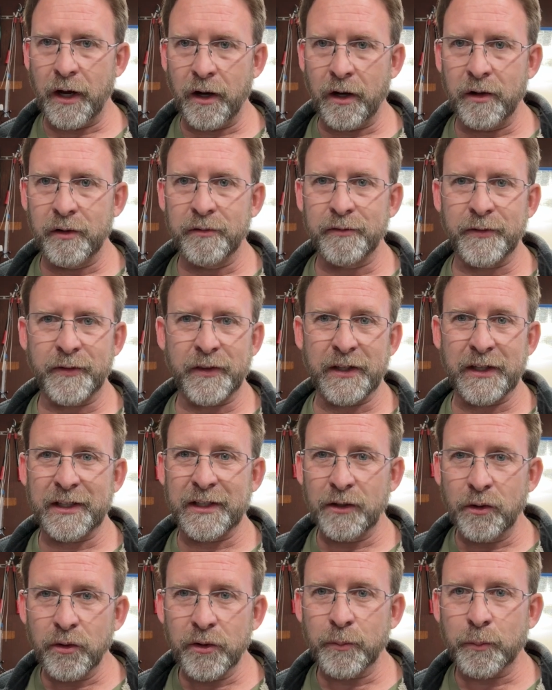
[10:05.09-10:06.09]
of the
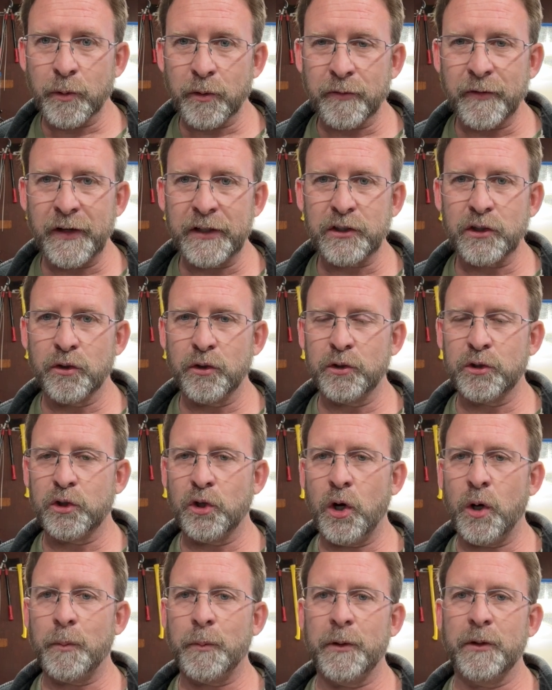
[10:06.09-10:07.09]
Guild of Professional
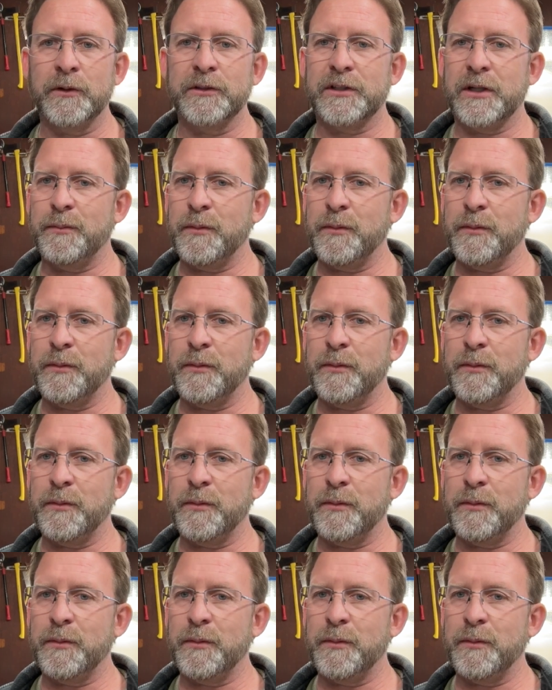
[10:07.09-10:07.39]
Sharpeners.